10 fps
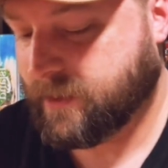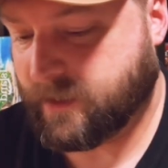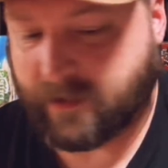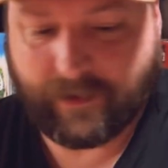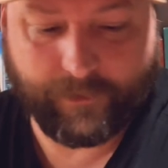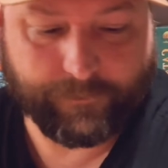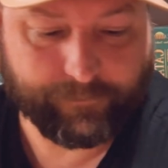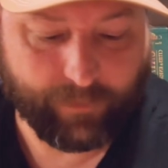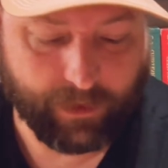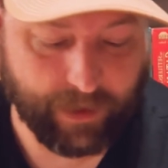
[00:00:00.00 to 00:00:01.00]
And
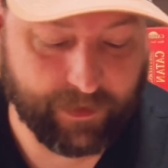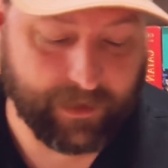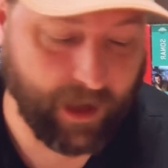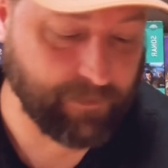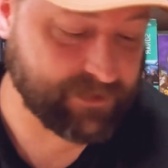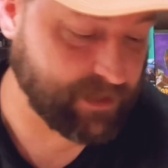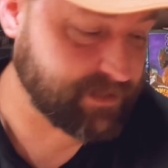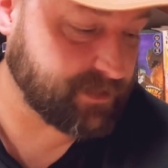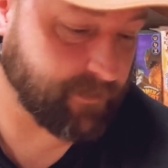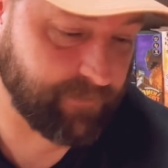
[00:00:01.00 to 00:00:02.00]
then to help suss
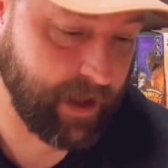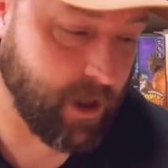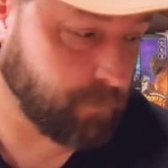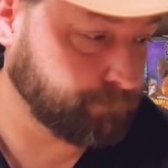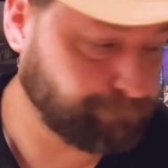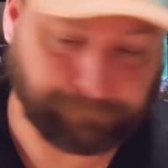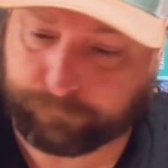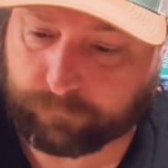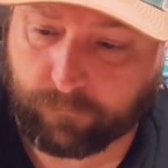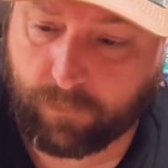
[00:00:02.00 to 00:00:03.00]
stuff out,
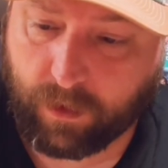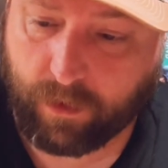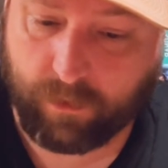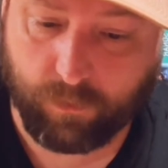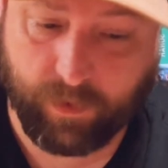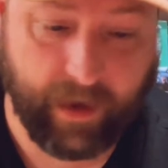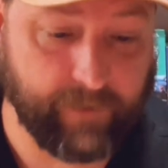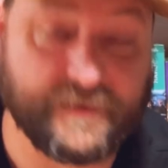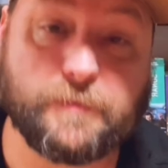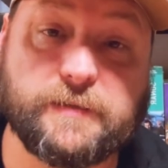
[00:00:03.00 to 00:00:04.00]
we
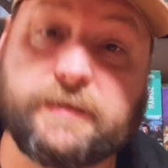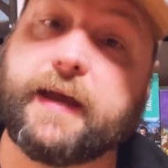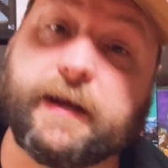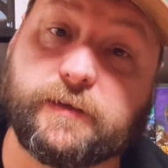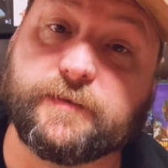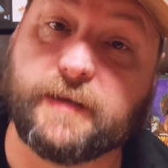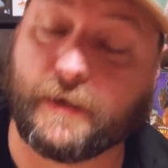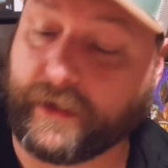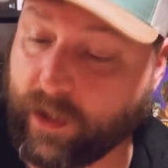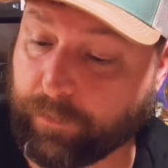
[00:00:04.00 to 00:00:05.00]
have some detectives that
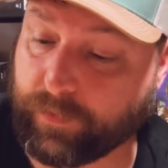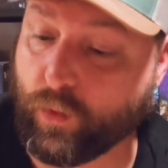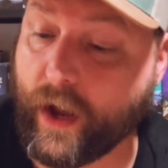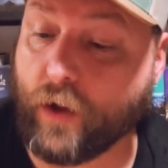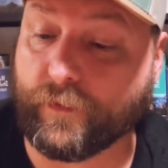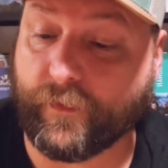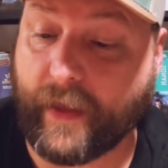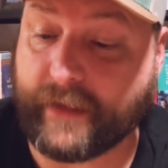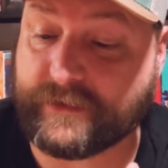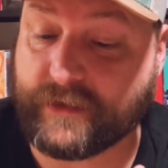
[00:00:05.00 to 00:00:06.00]
can help you out, and
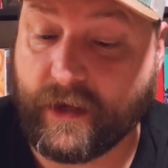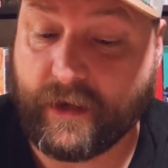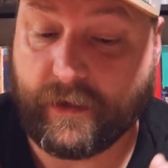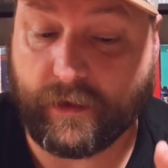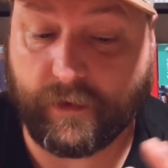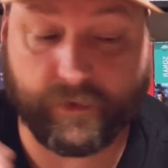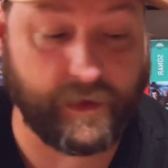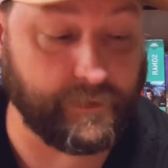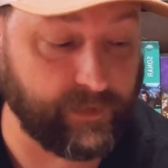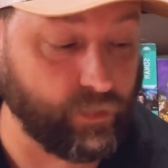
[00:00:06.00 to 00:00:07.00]
that's
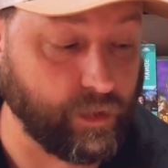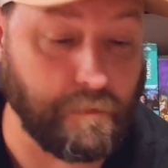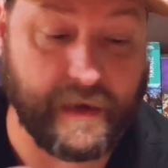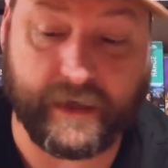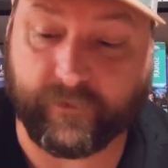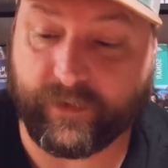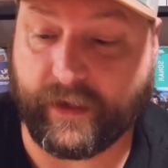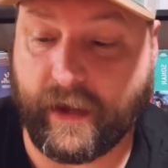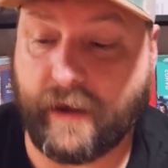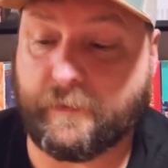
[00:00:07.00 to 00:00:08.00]
the real meat of the
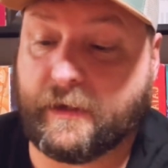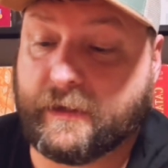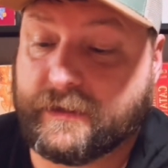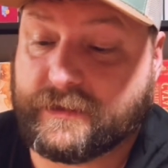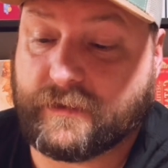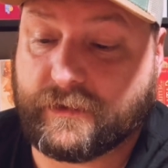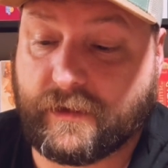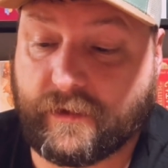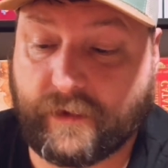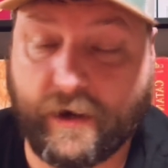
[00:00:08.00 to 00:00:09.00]
game is
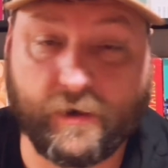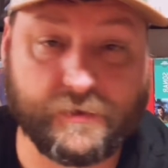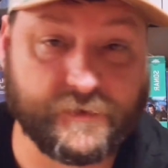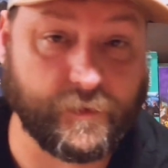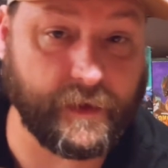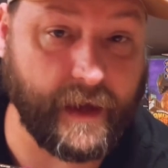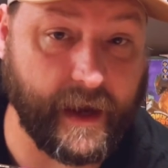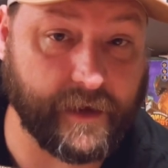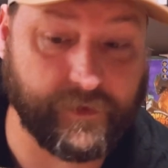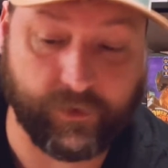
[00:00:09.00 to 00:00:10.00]
characters from the
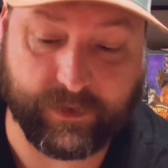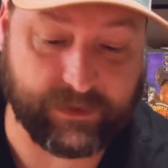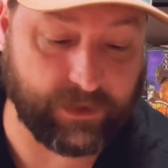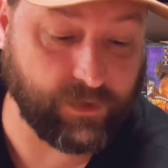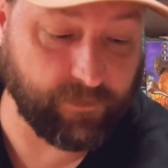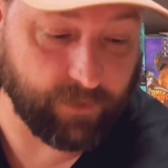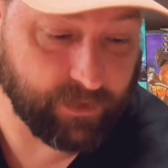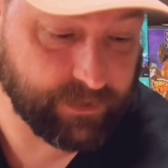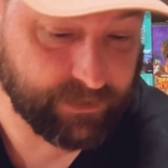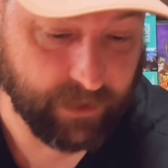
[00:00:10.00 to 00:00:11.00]
Agatha Christie
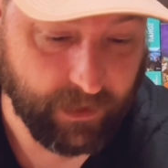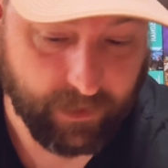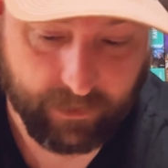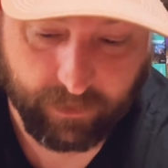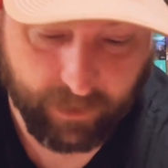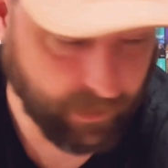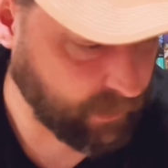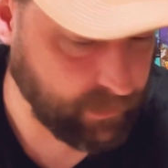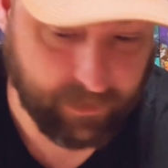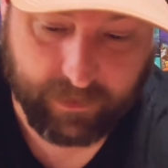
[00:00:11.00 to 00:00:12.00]
universe,
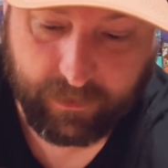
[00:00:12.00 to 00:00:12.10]
like